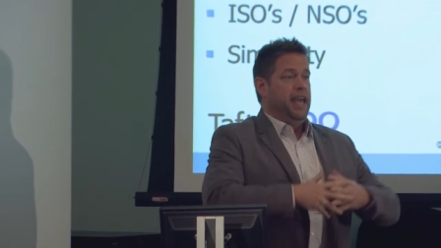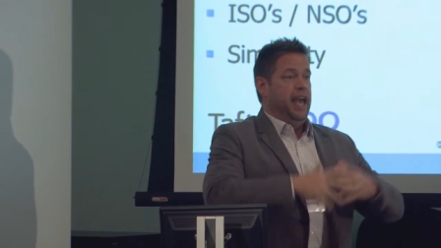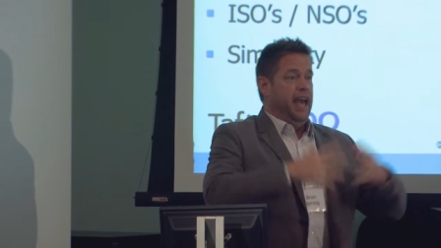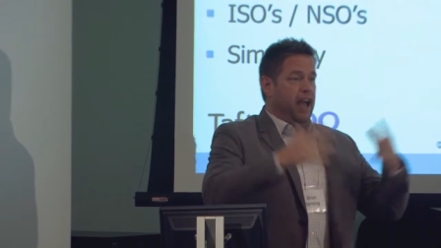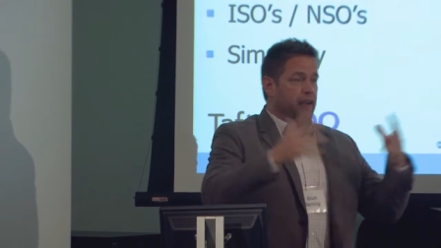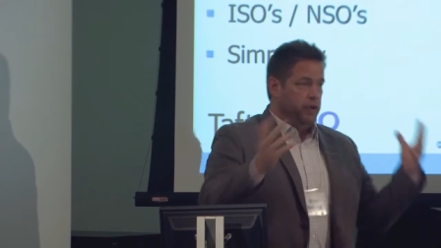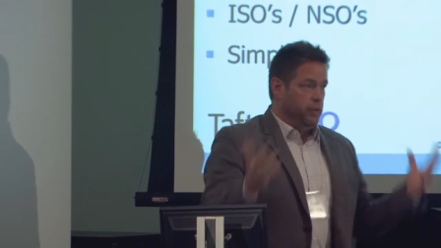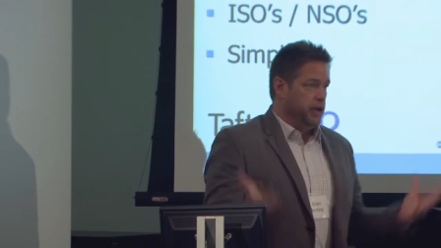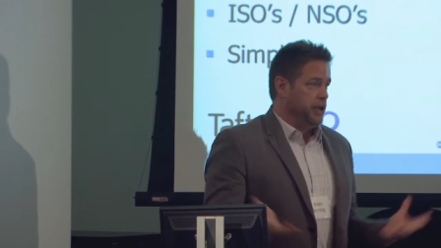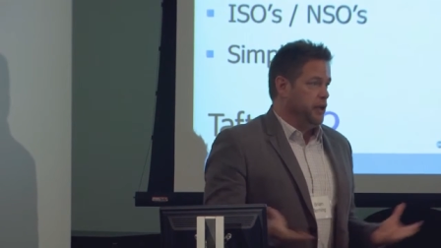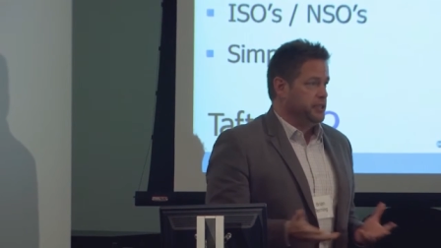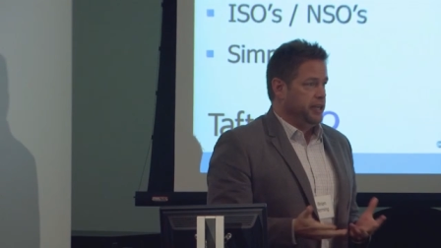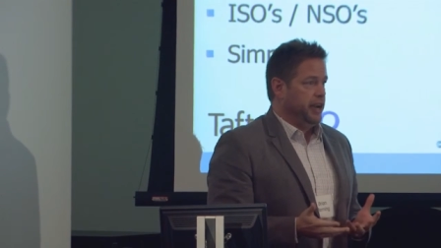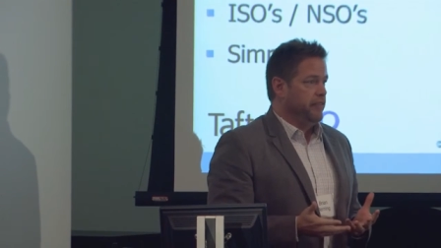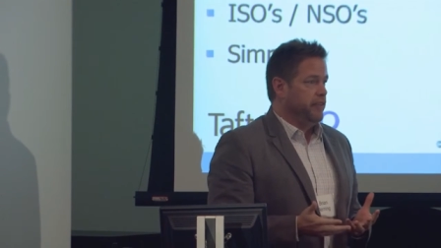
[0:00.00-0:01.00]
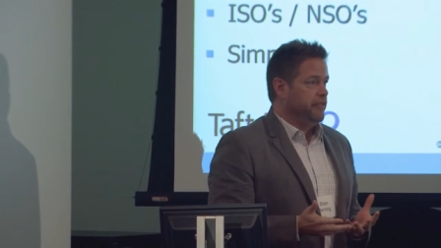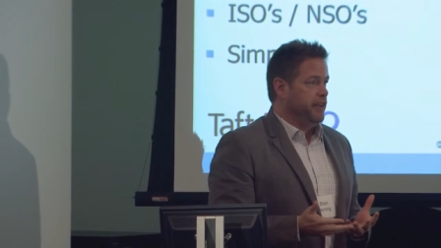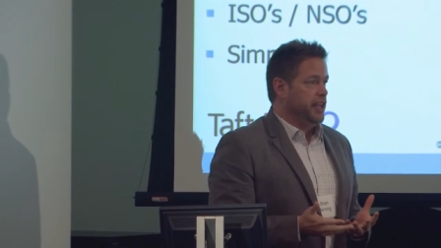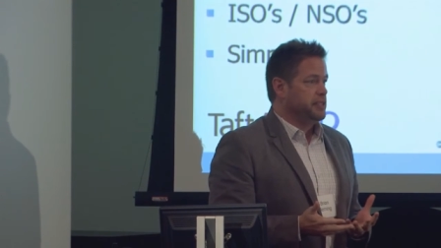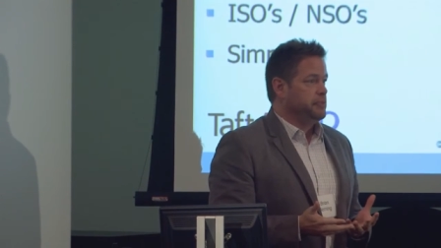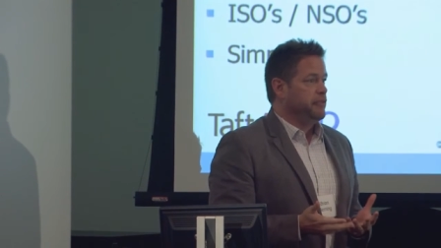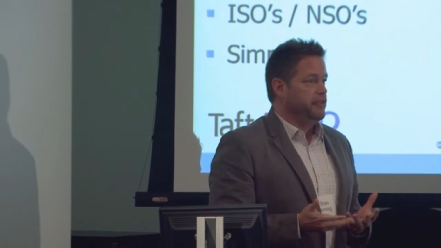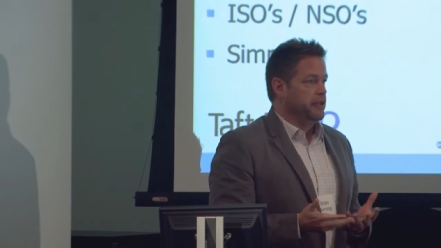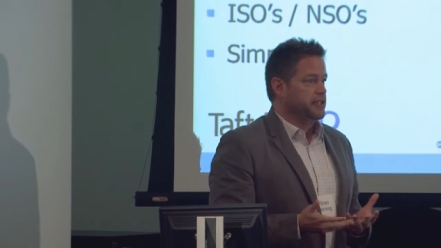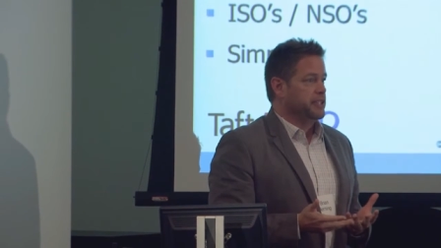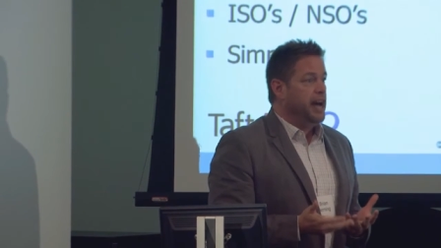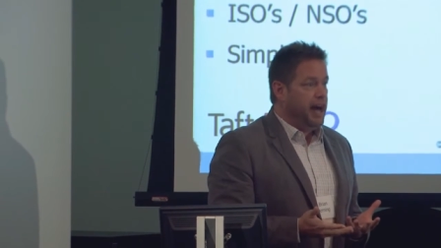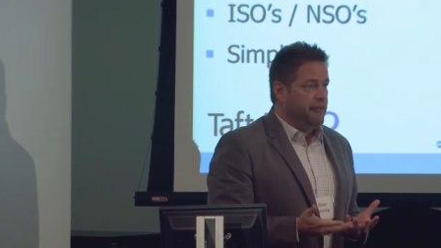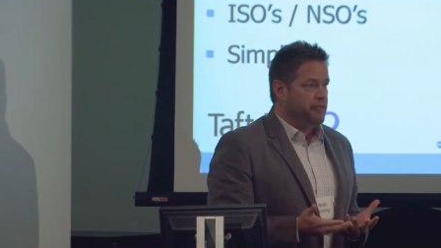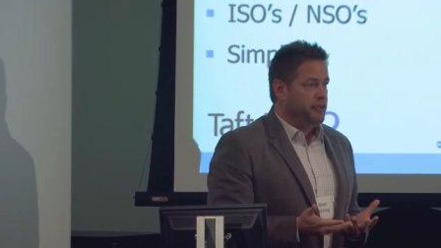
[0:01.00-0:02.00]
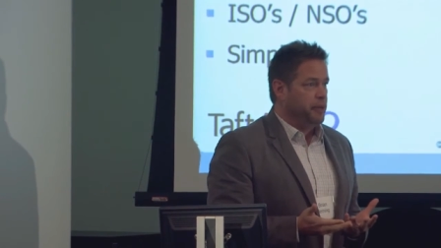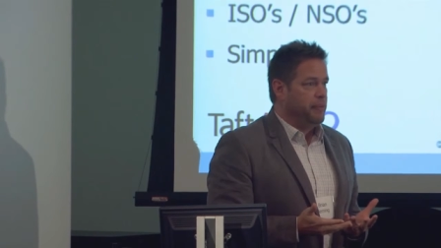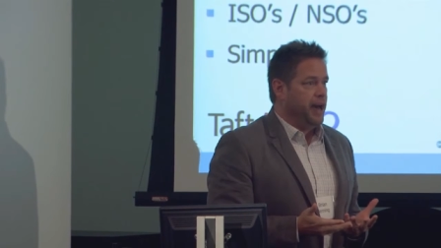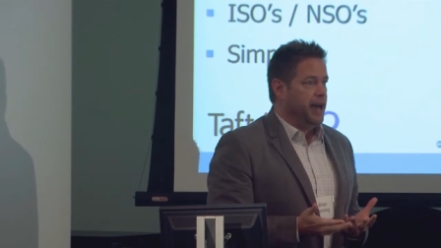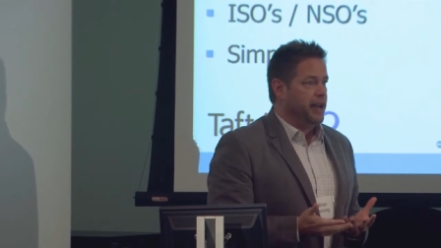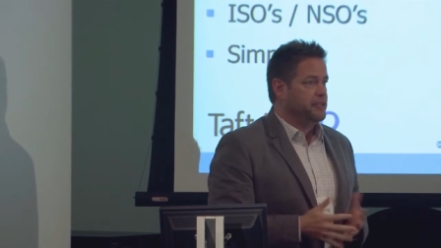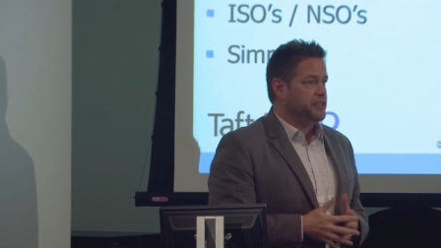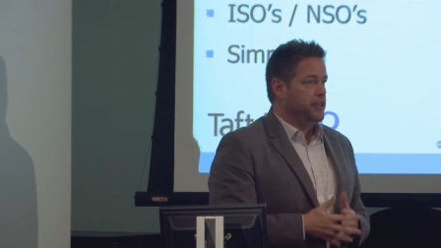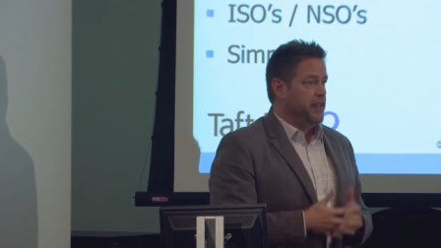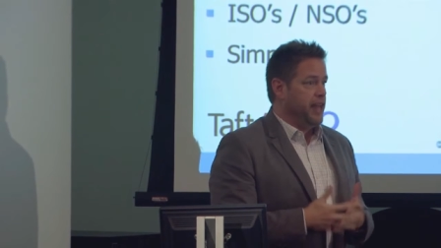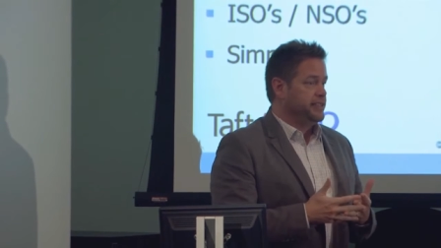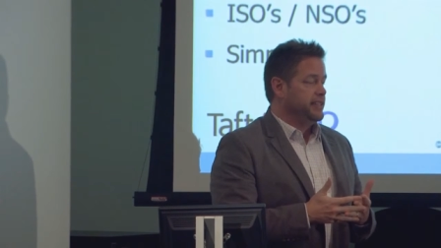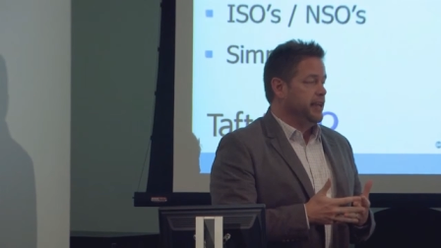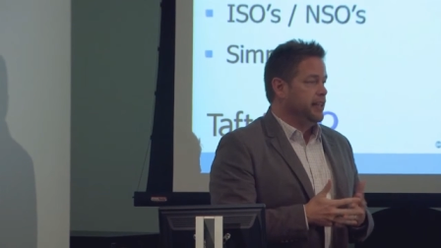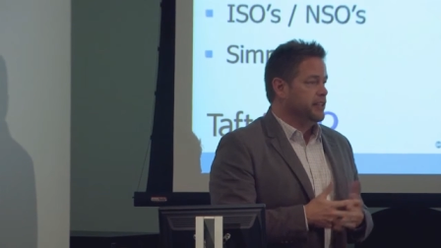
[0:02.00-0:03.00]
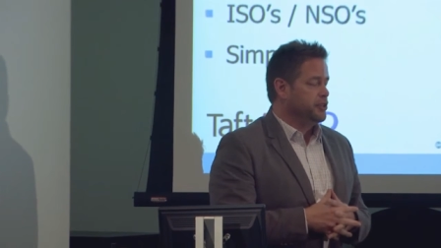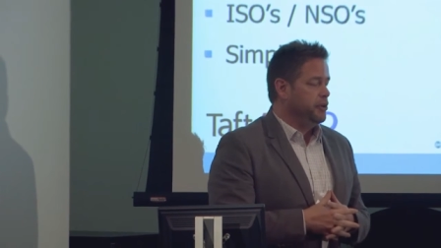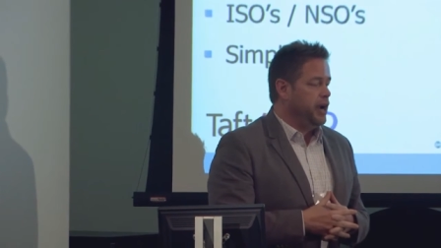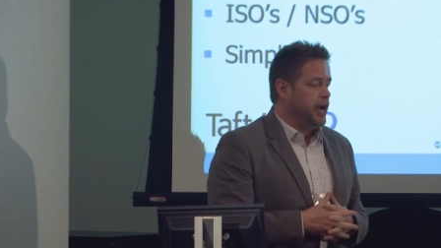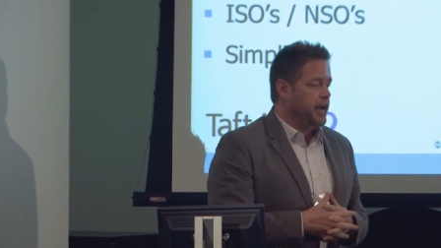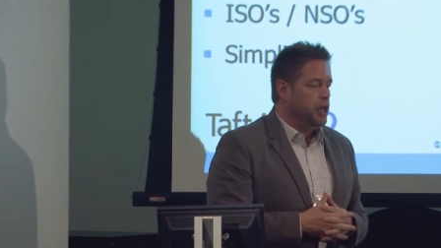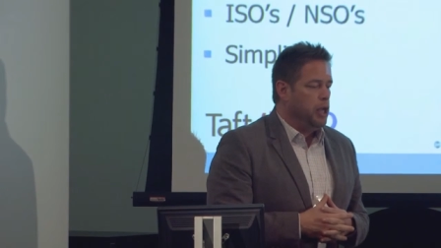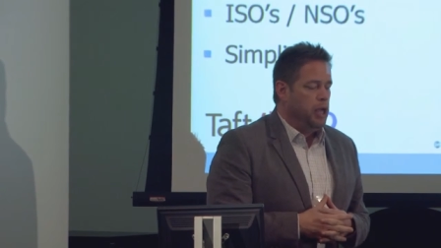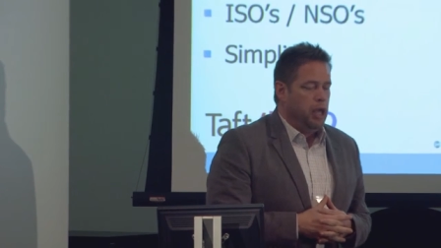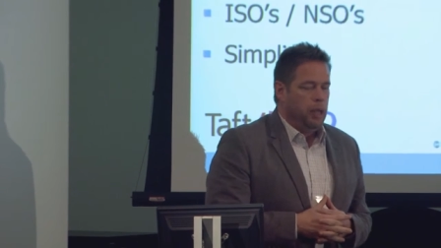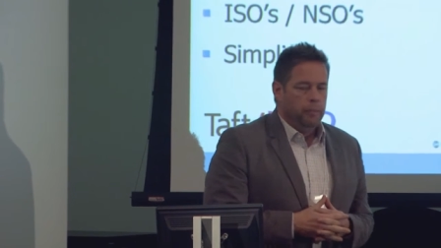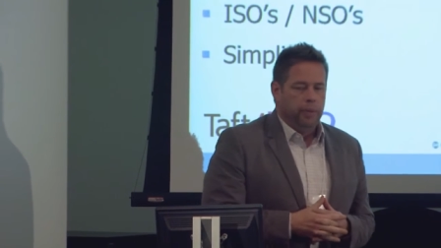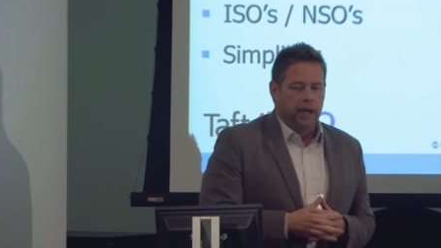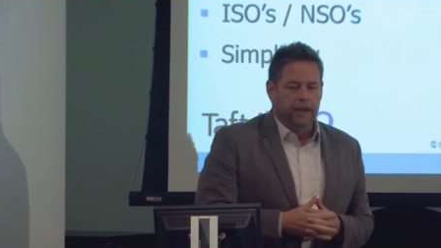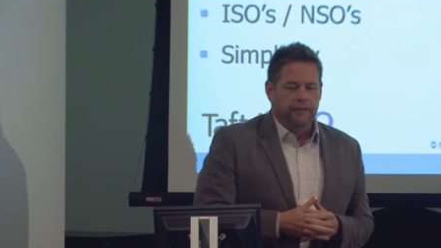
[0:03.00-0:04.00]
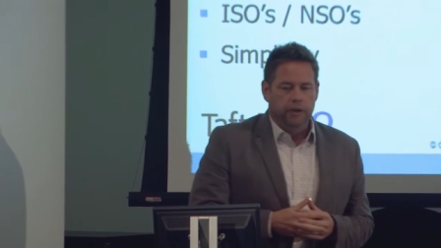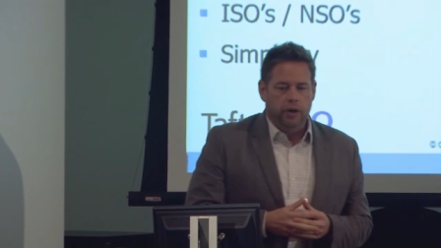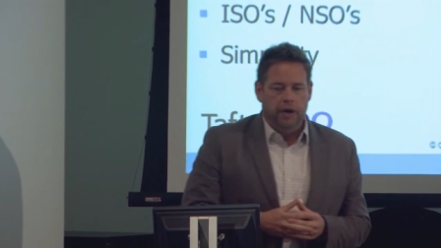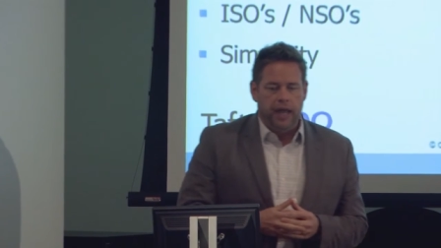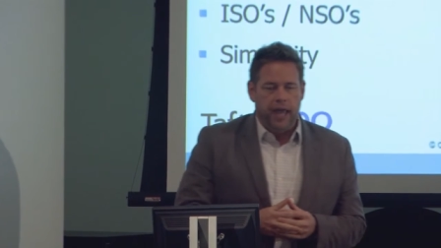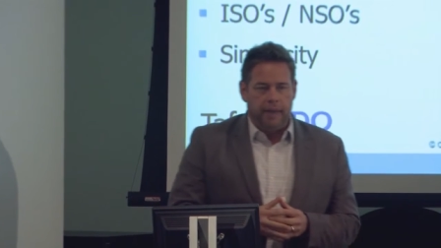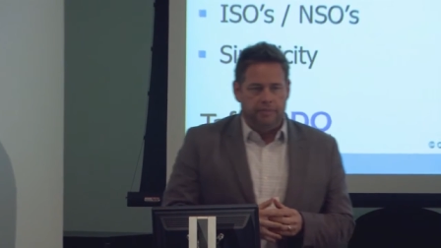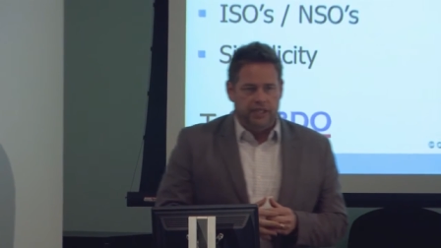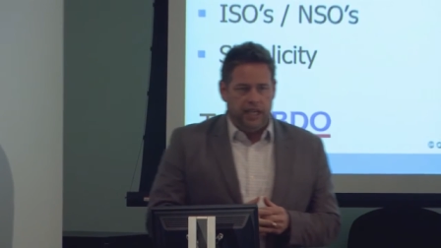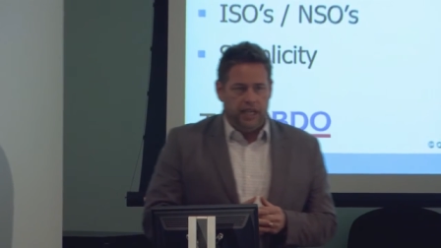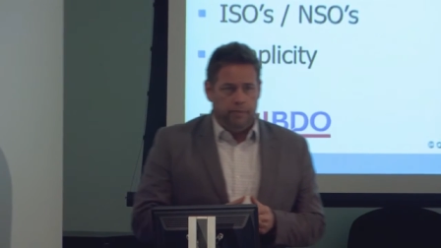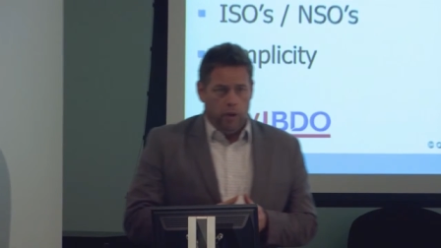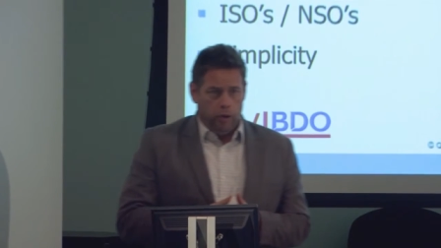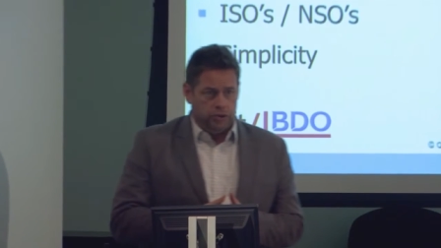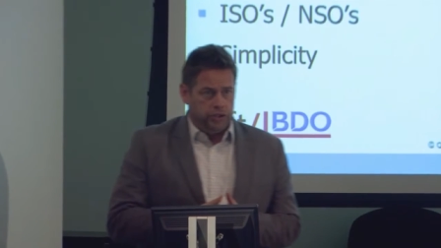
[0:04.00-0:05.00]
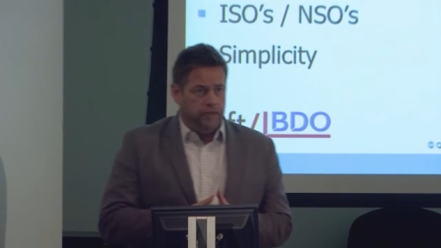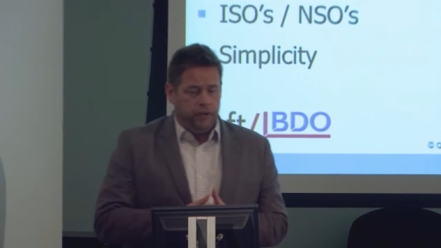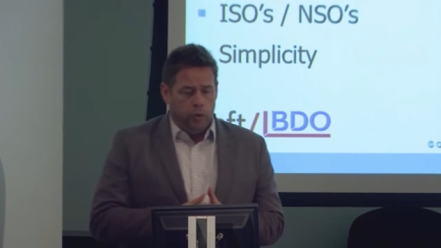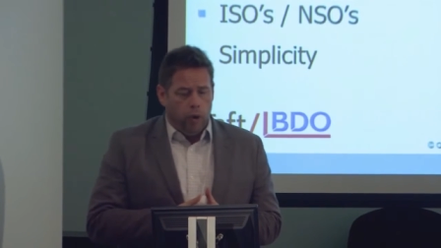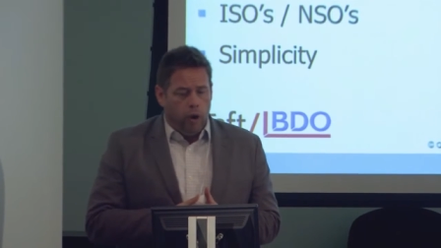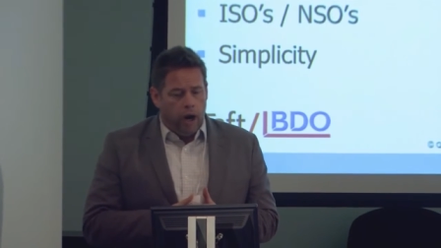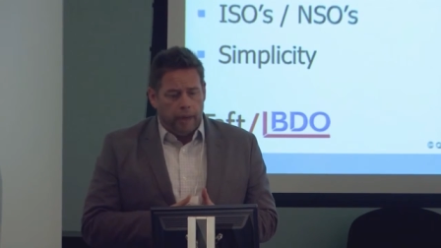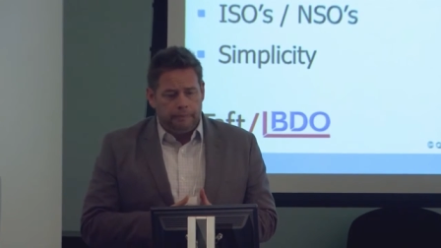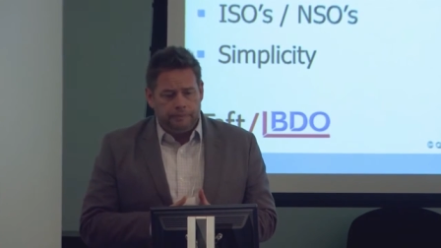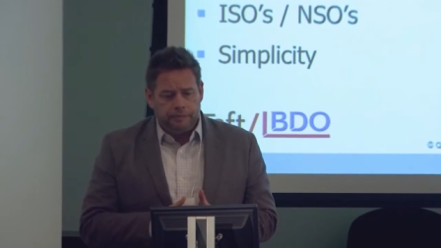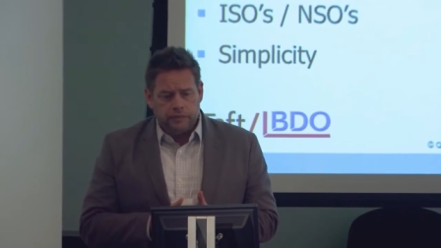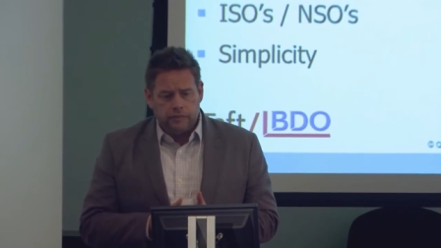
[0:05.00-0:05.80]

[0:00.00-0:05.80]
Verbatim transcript: Everyone goes in every investment, feels confident about it, so that sounds great. But if you're an AMT, and most of you are,